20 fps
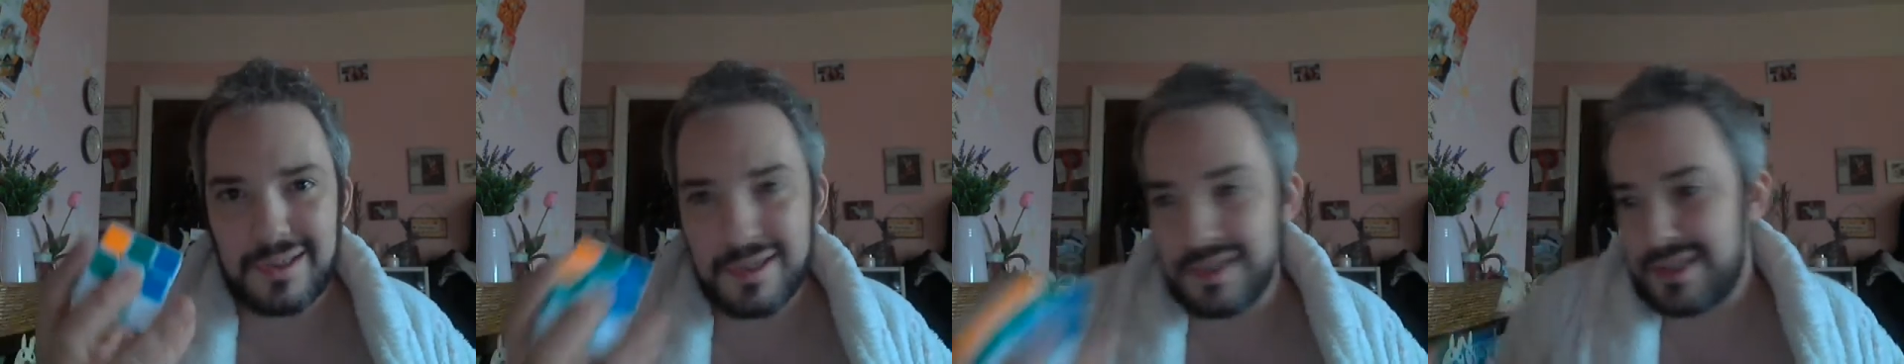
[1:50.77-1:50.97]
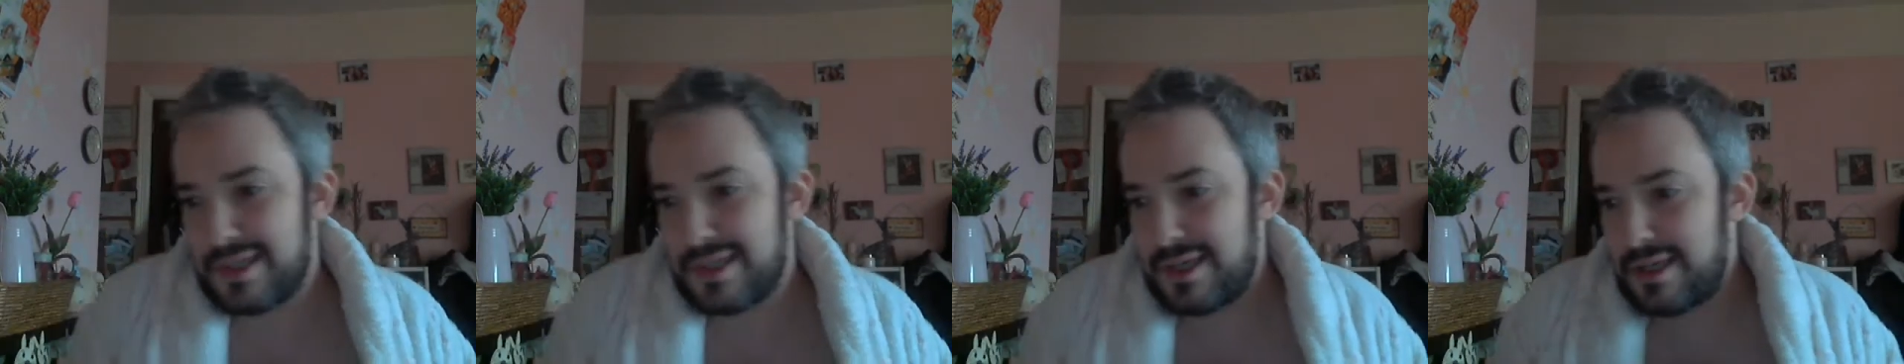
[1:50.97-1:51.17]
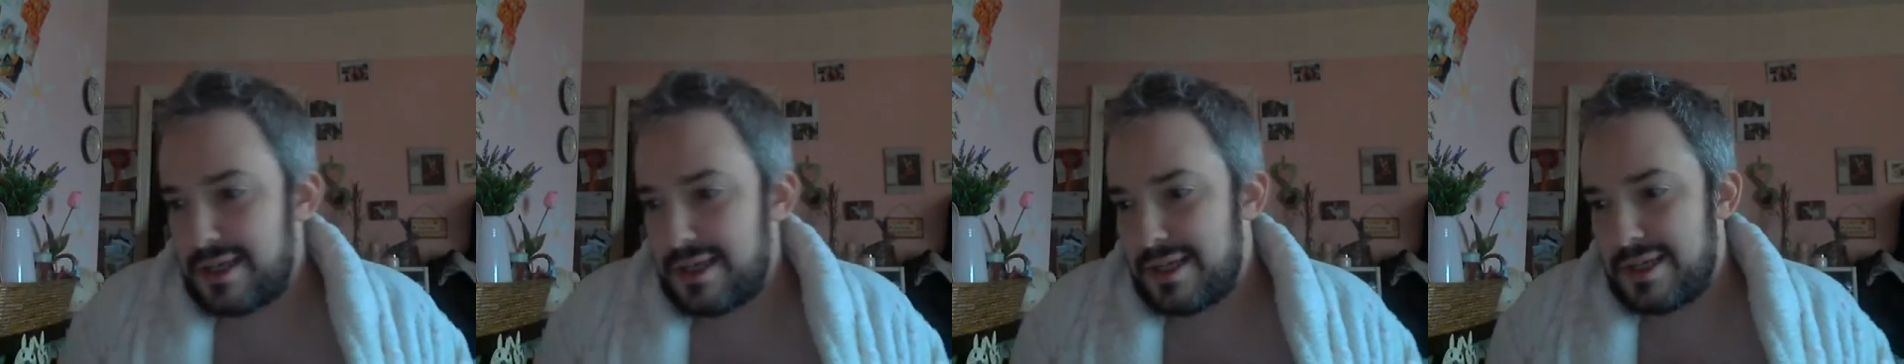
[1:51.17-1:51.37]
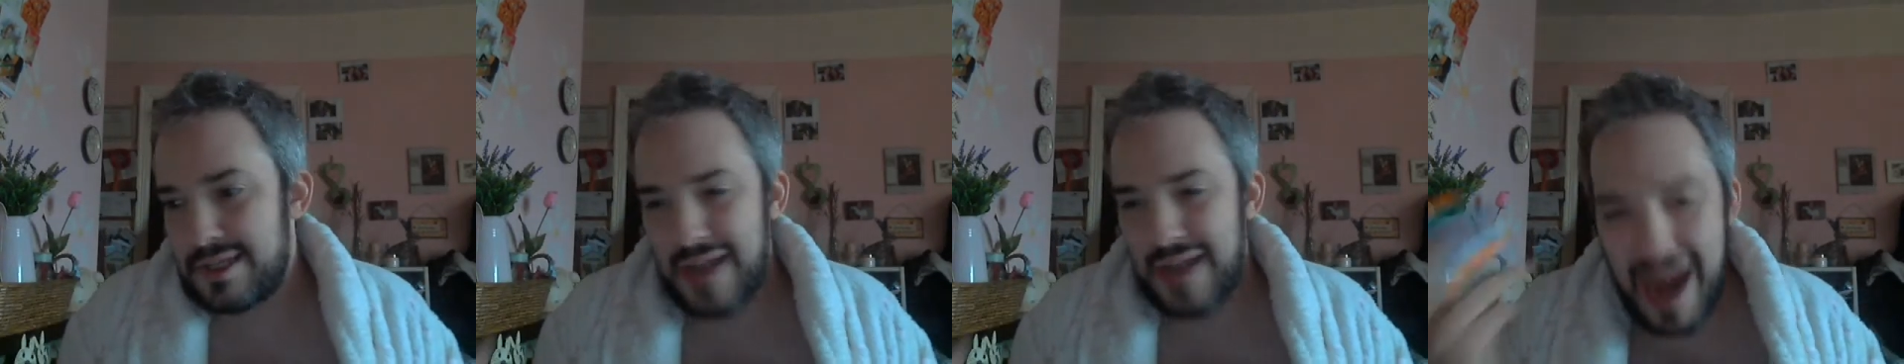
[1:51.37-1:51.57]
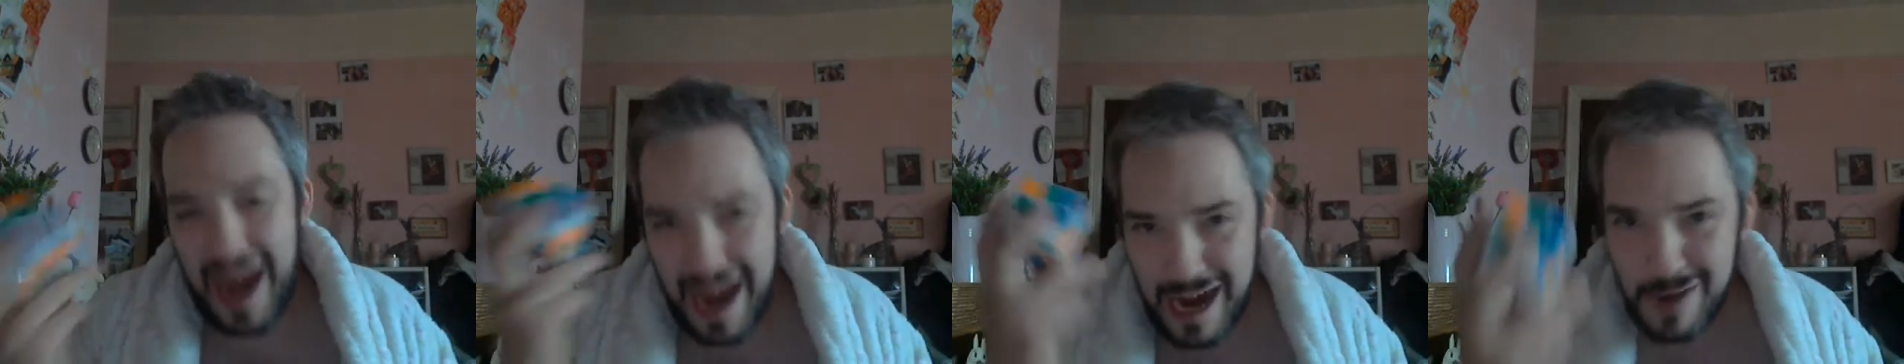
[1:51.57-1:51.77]
This
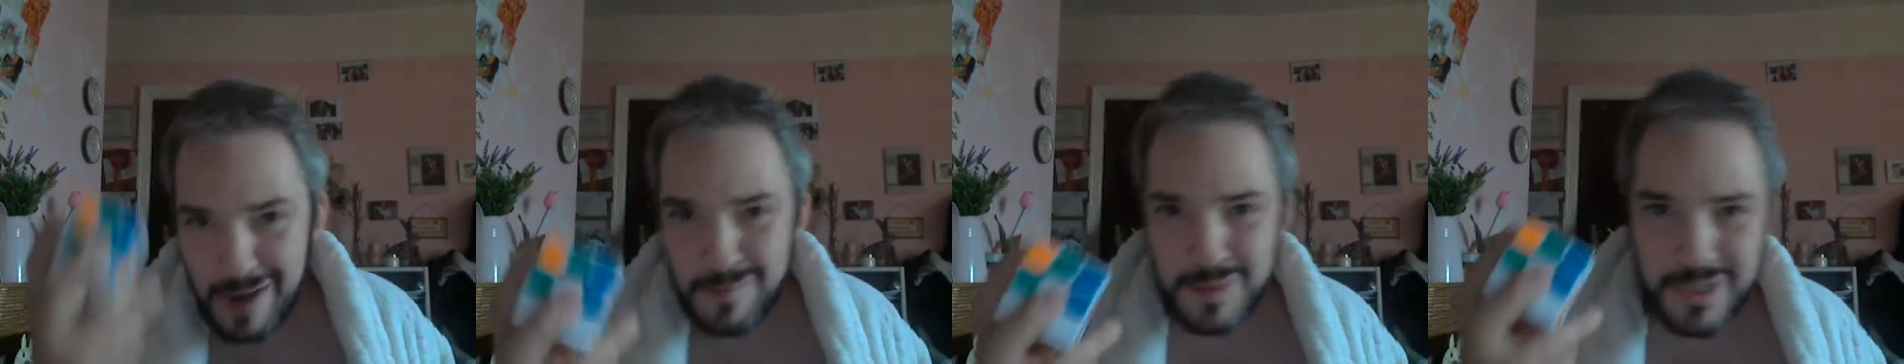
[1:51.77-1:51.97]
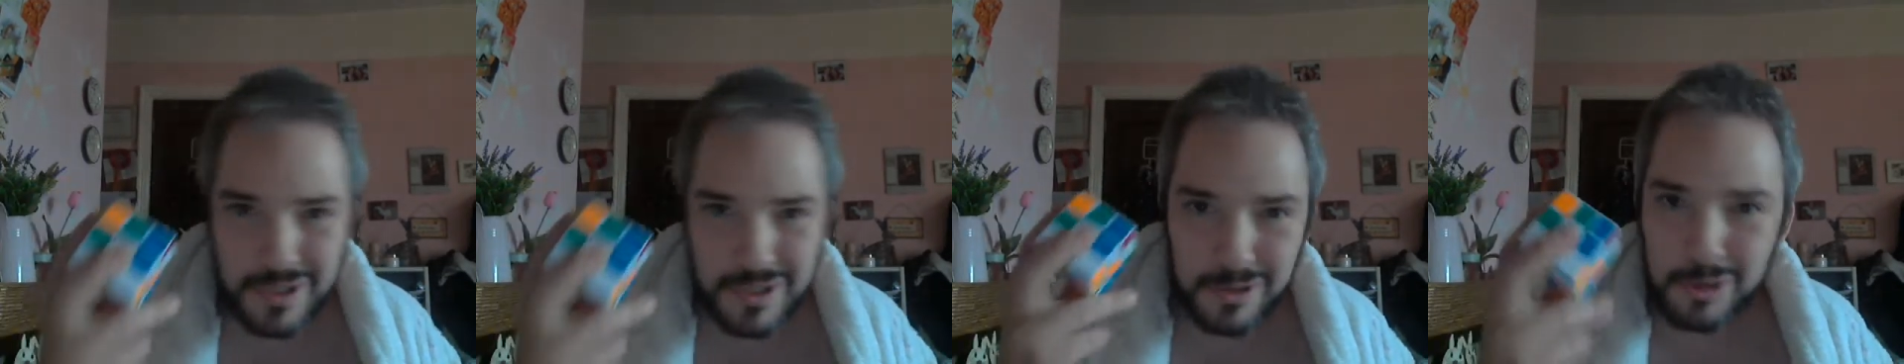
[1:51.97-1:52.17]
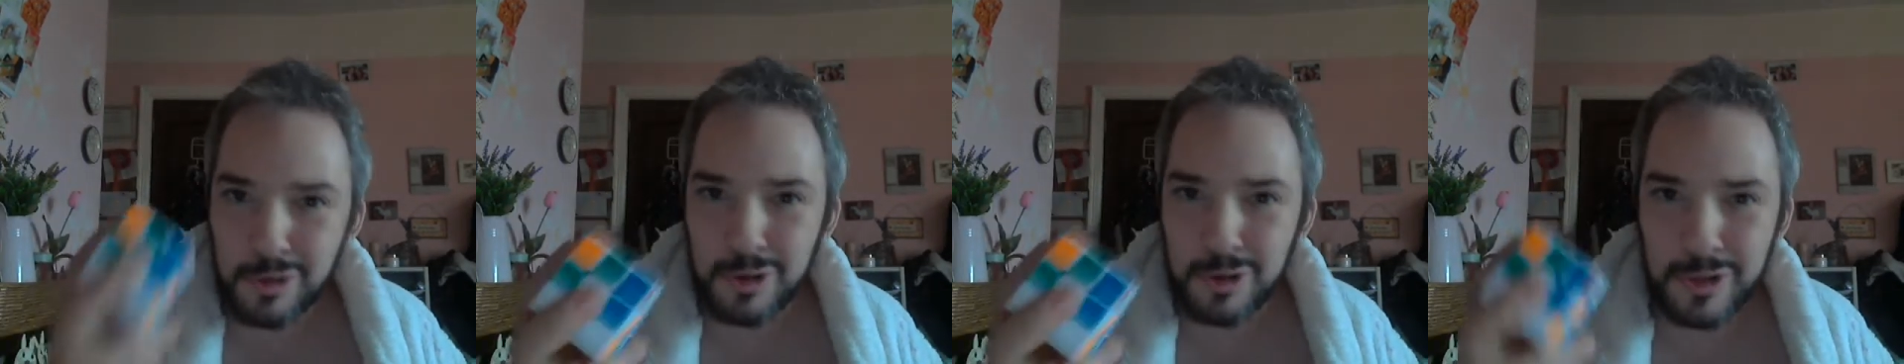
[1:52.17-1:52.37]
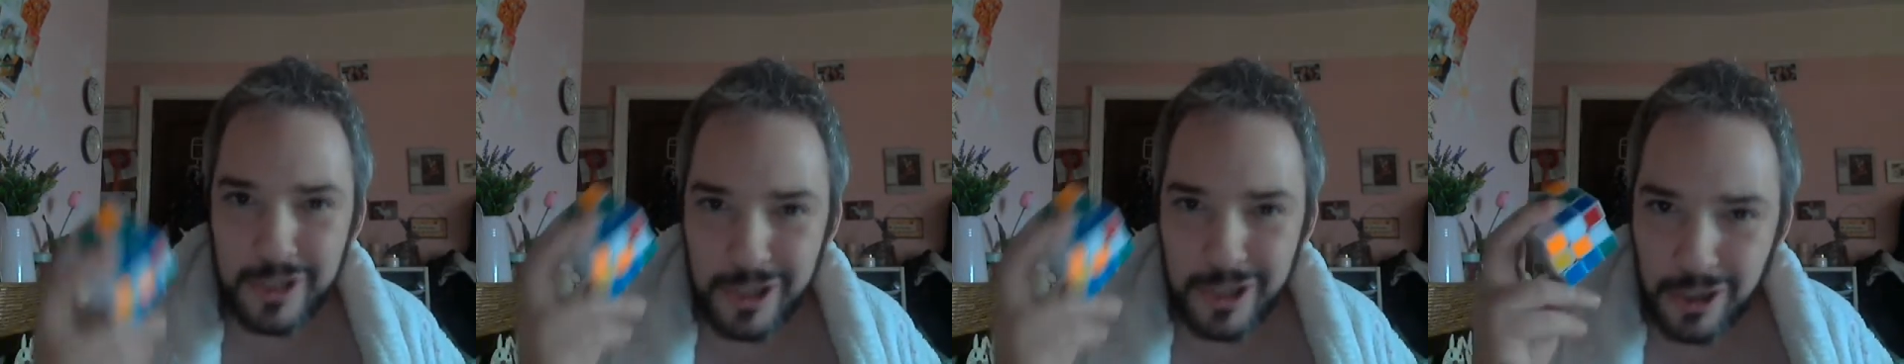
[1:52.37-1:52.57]
is absolutely